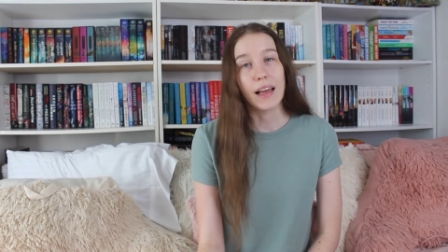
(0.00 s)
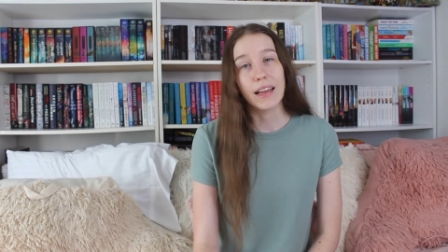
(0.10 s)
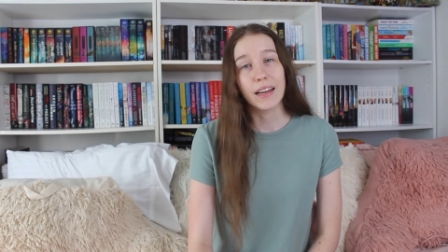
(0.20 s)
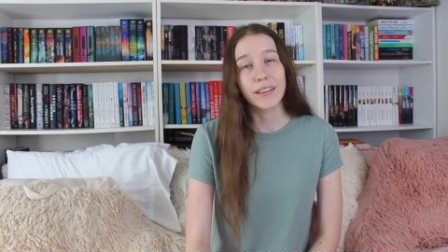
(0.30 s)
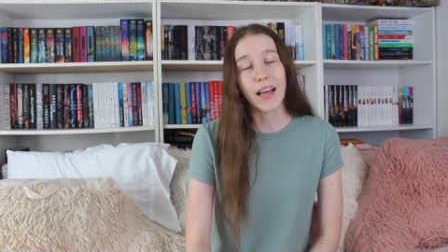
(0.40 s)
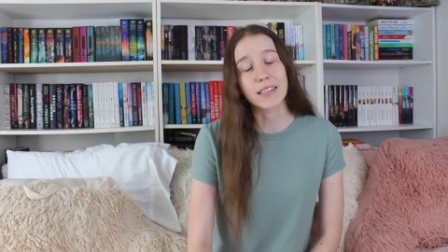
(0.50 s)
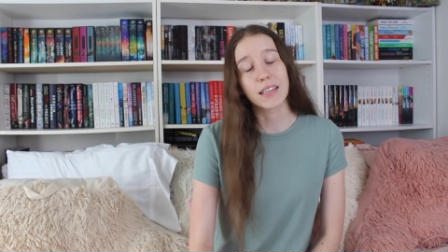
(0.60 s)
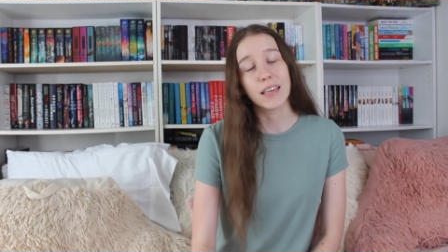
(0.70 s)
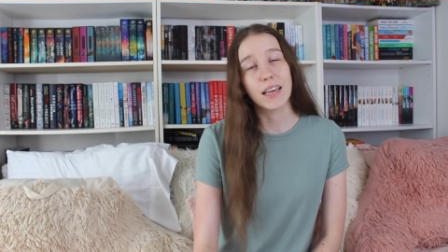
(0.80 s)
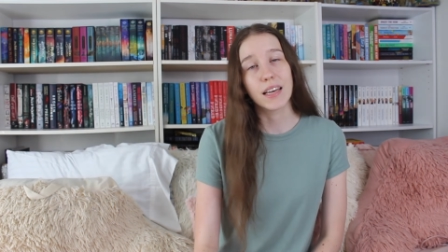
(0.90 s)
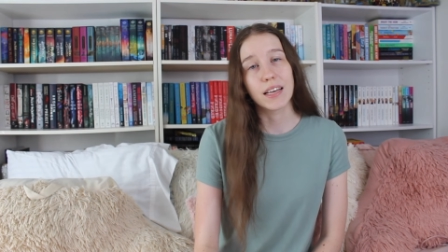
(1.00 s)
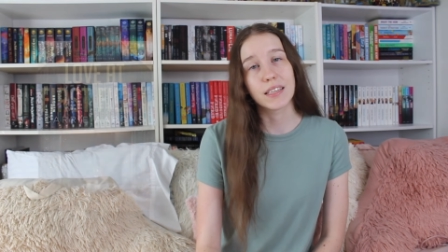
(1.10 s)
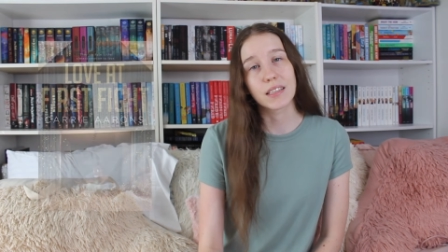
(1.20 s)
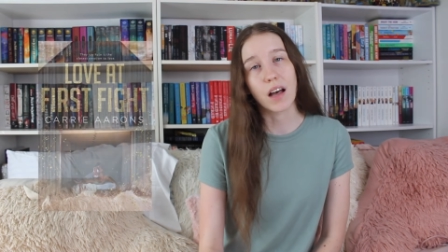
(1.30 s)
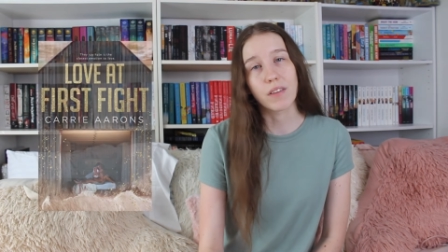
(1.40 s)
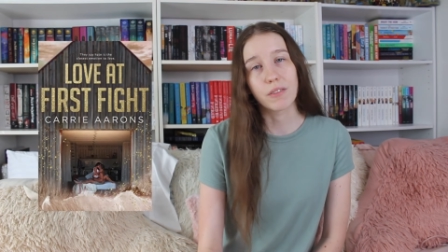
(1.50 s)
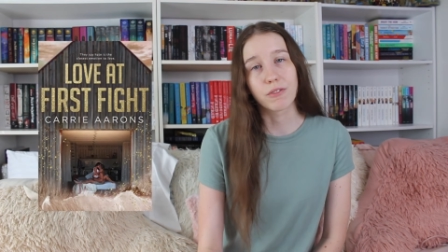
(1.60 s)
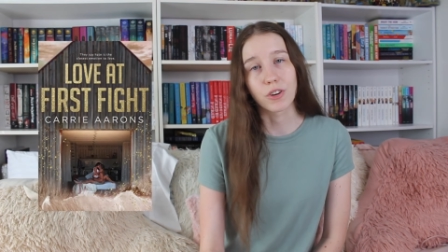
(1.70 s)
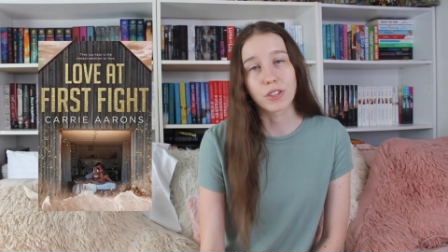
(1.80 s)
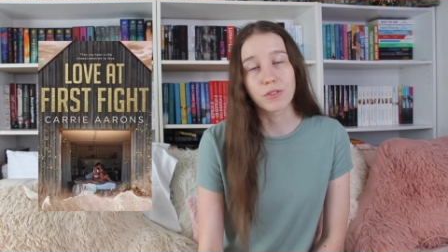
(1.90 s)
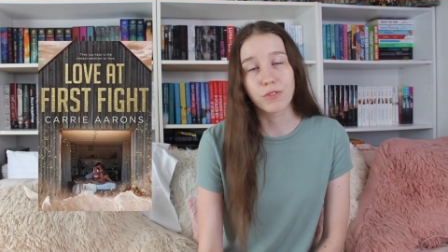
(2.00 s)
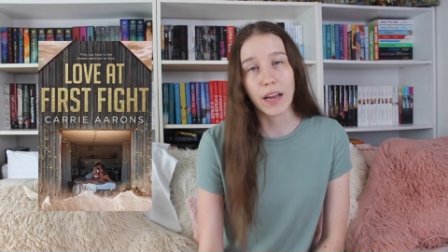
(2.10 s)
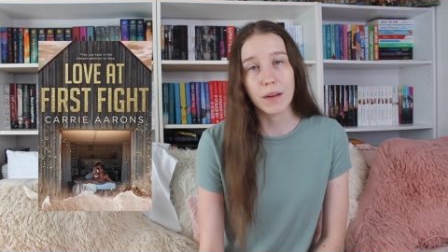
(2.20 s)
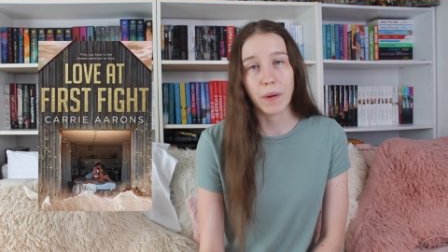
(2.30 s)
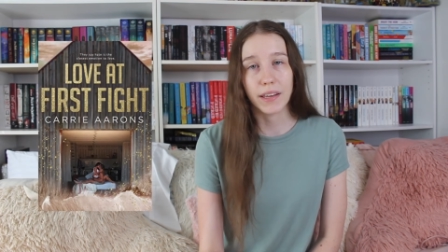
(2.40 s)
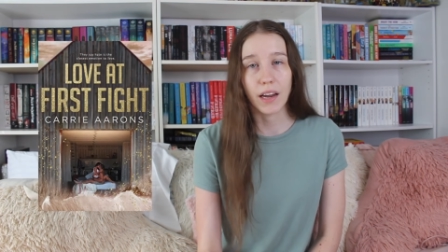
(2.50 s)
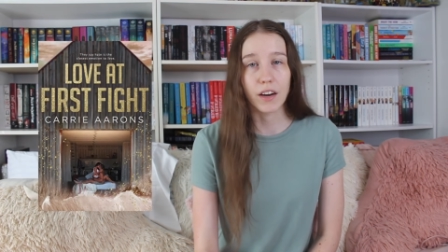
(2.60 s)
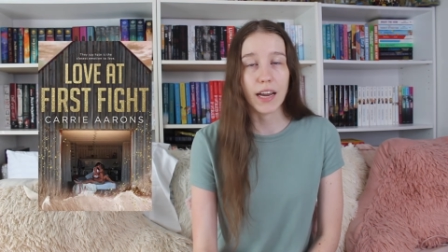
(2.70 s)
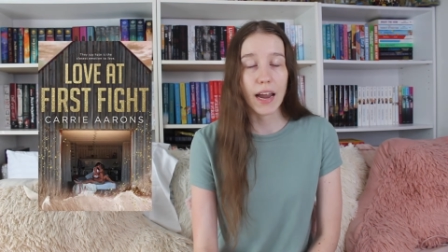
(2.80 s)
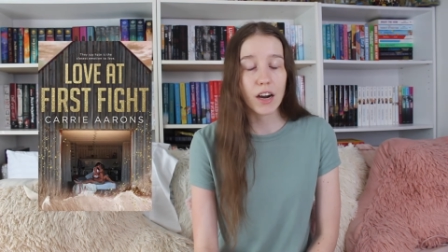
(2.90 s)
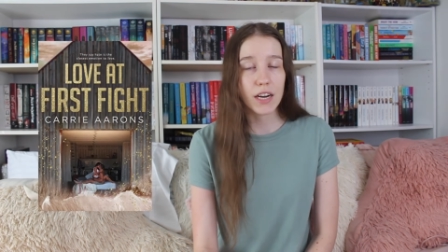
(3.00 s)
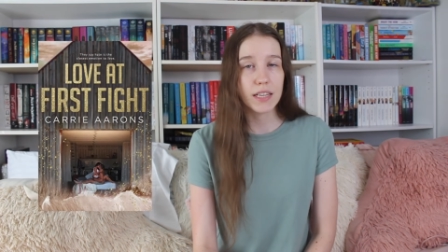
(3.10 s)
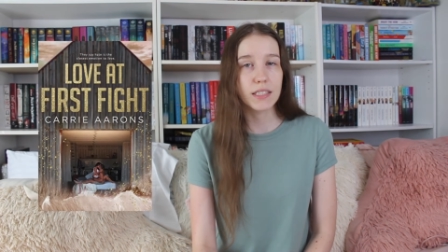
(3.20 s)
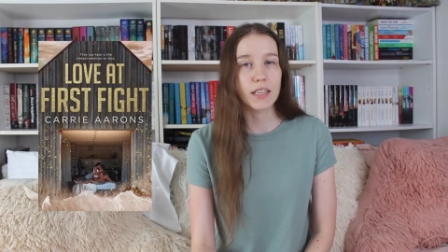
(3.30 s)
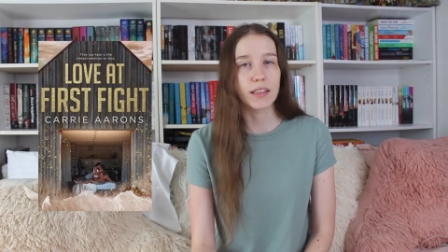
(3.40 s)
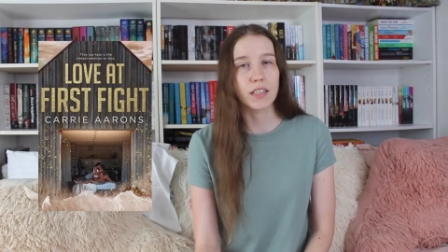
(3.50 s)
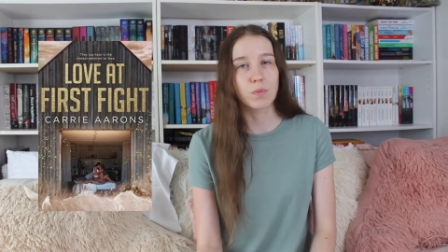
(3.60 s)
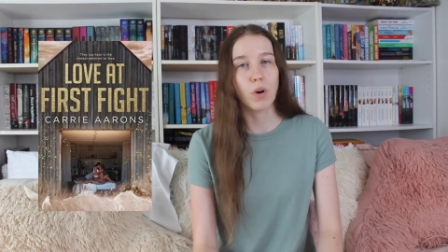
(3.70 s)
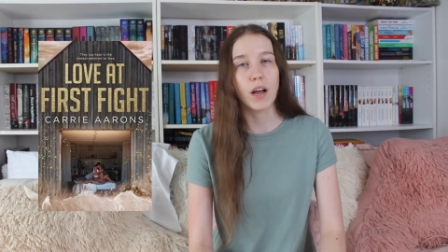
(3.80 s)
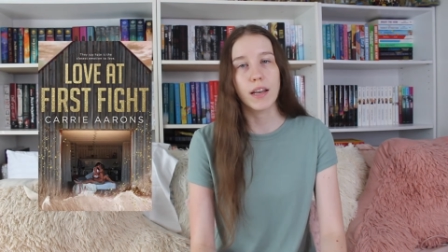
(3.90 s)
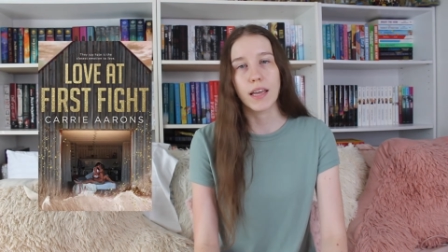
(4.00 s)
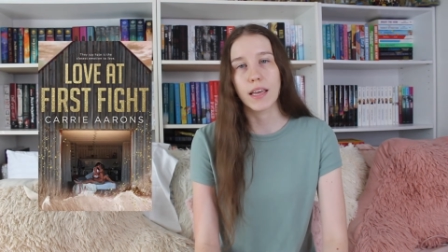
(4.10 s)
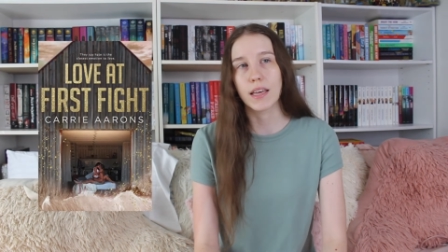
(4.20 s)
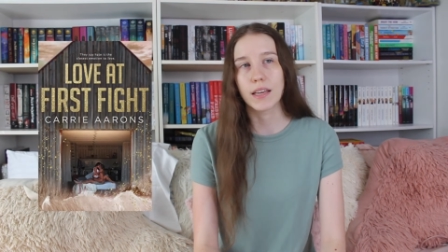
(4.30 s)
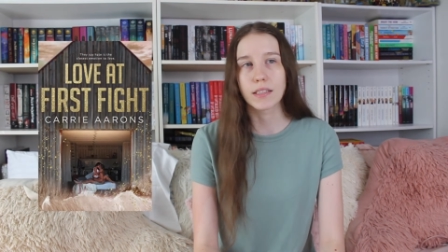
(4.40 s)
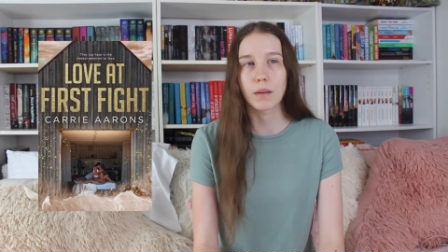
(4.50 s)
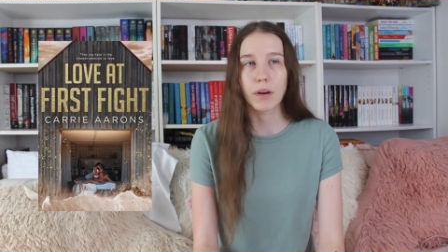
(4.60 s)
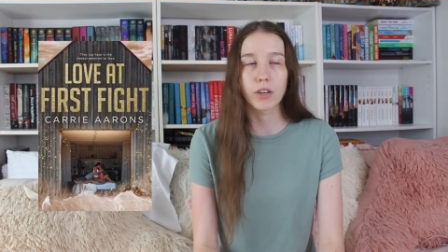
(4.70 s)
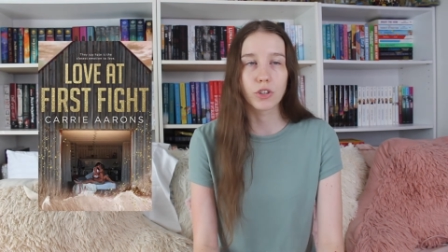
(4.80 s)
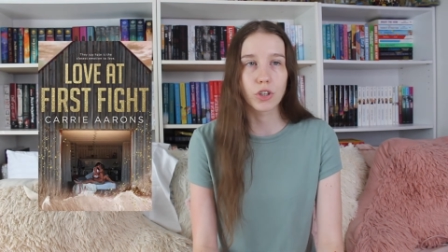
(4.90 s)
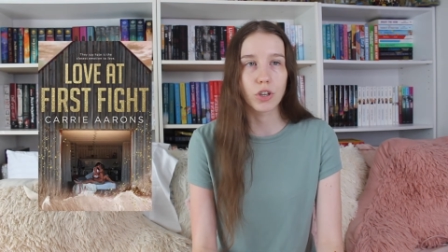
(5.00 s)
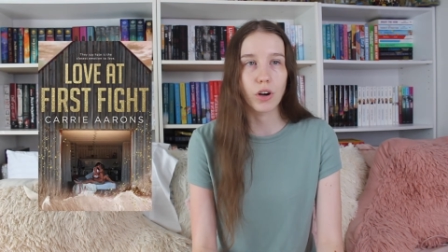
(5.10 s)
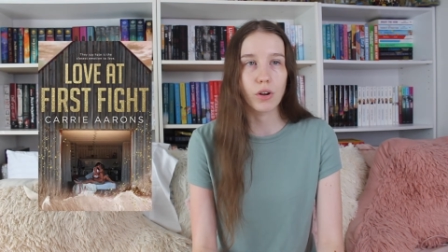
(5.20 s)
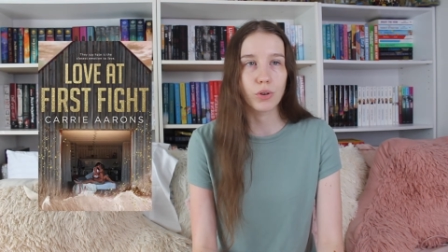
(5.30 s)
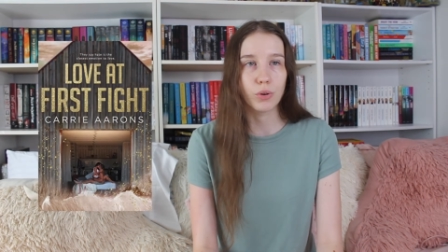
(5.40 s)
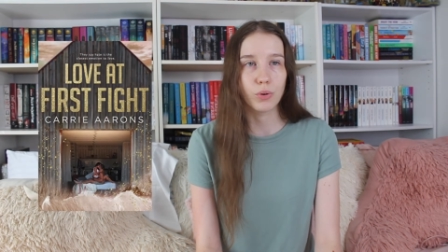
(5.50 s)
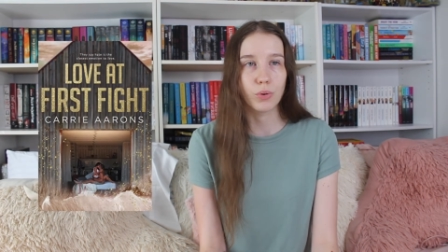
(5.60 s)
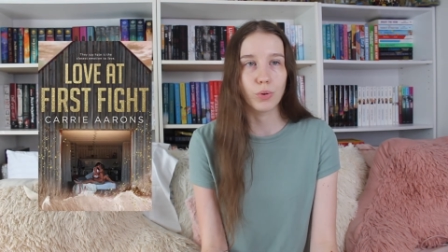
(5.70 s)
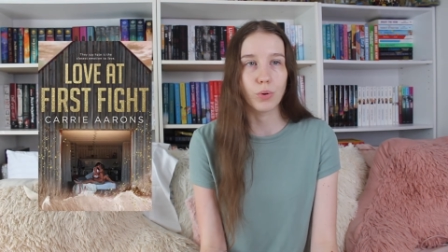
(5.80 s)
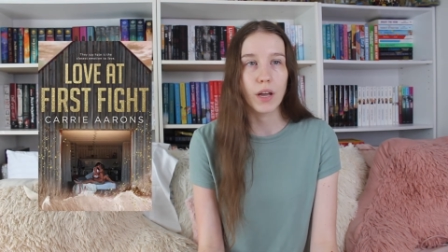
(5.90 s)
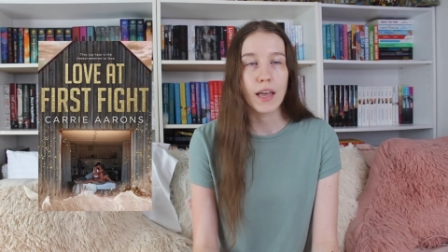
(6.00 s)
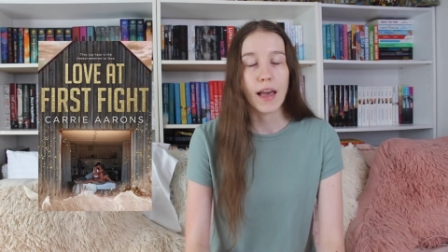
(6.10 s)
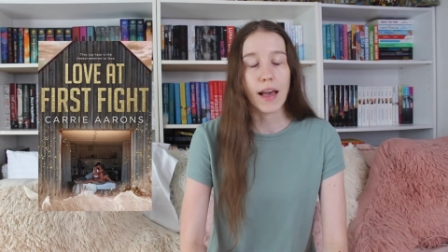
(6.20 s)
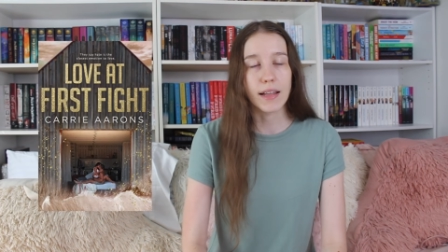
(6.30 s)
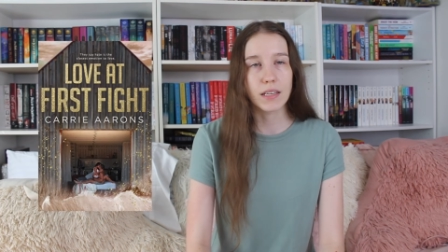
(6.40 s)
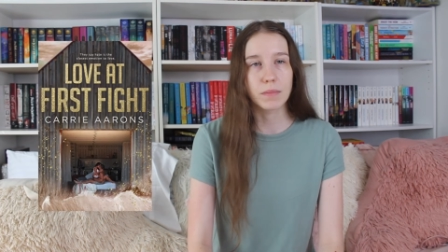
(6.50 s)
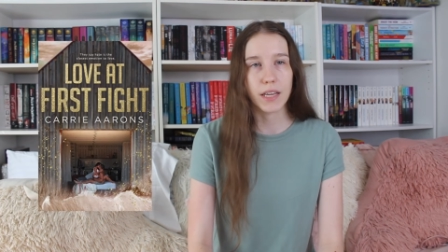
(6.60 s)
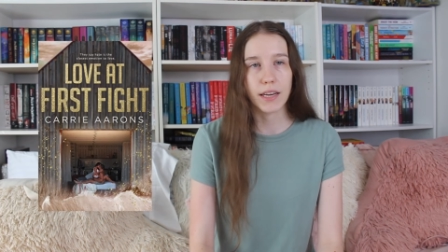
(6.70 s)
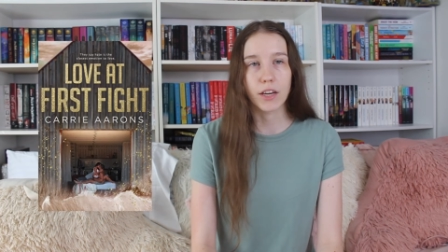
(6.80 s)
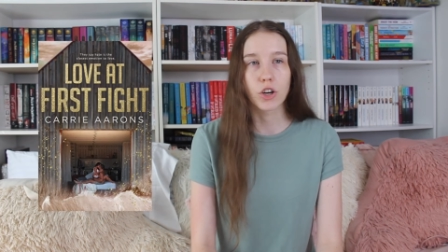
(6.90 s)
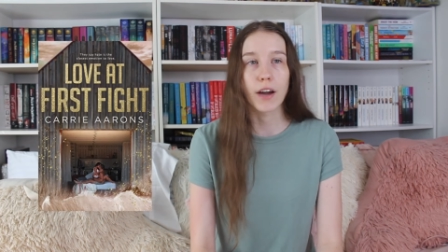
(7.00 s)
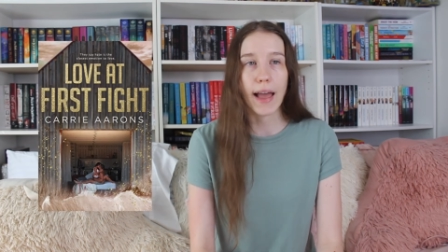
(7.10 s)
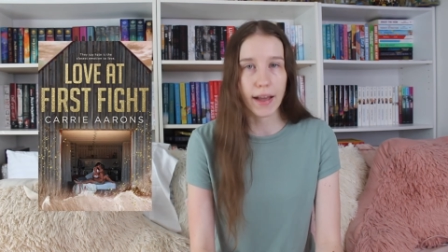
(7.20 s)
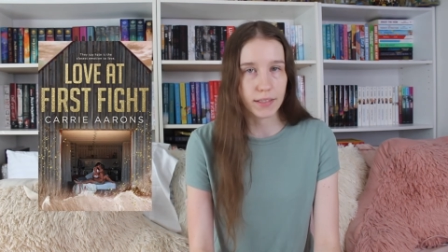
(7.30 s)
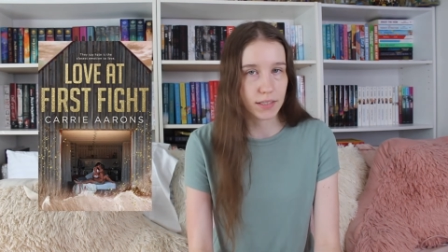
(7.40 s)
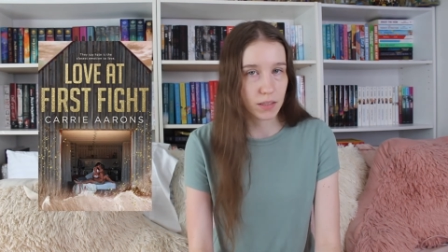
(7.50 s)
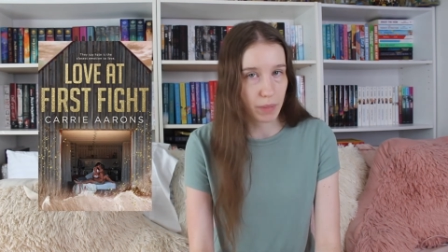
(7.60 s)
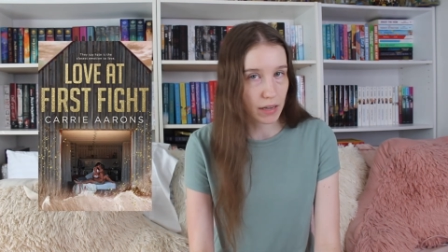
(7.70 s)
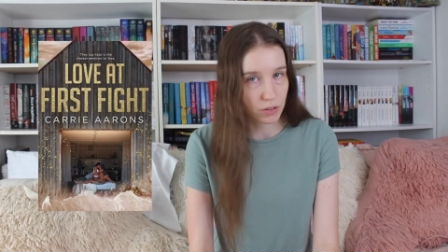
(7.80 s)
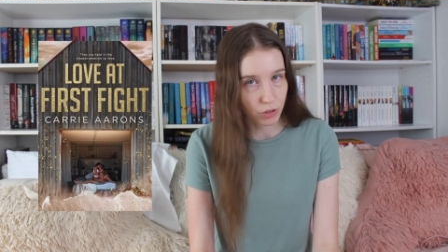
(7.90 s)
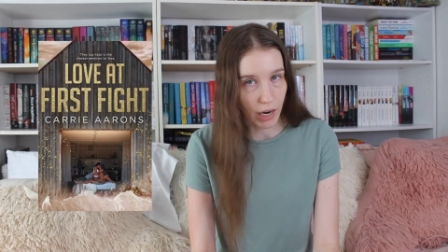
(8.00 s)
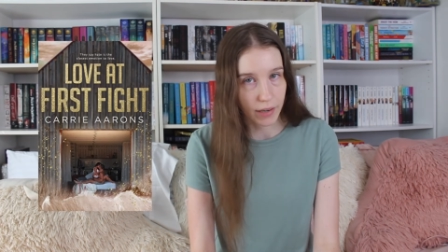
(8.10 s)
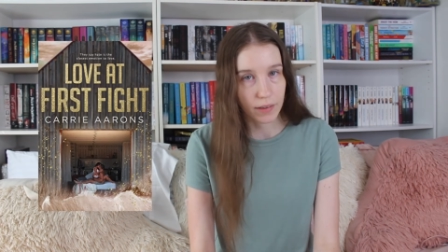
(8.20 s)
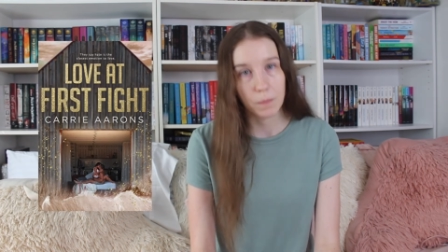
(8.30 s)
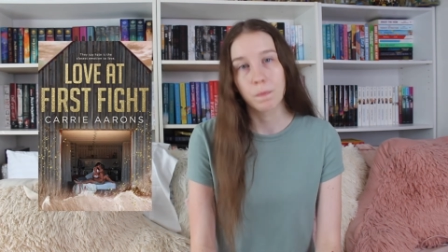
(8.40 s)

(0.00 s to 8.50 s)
And lastly is Love at First Fight by Carrie Aarons. This one is about a girl who ends up dating her ex's best friend